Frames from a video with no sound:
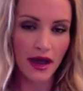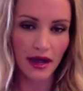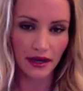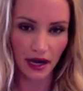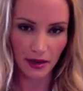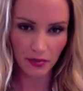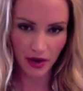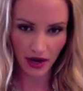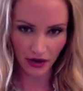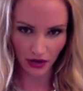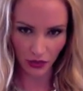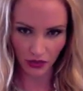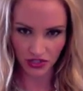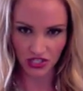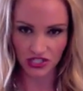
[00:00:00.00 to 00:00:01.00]
And I paired
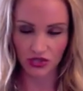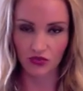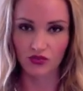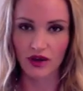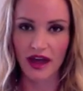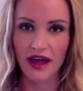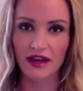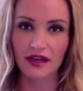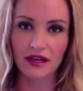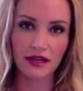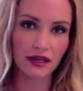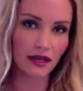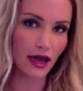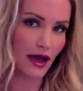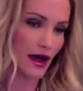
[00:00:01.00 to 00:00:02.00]
it with just a red,
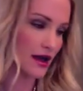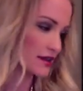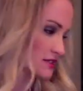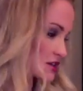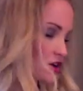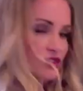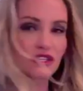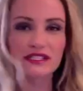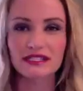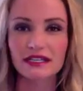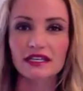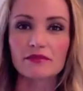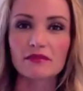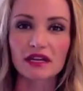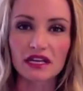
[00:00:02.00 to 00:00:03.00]
it's called the
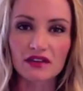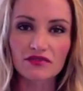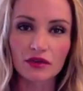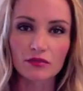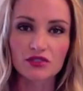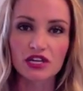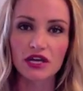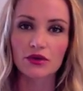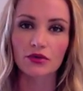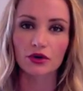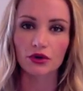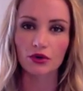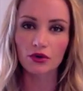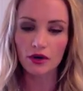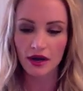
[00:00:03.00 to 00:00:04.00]
City Mini from
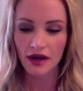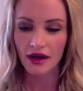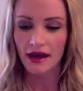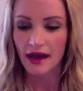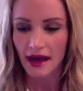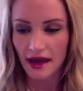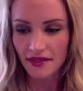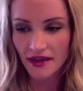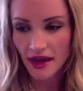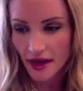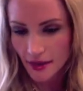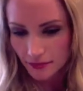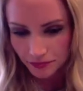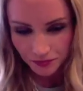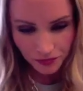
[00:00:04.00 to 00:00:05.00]
jcrew. And
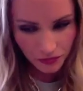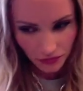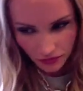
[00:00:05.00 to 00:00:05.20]
then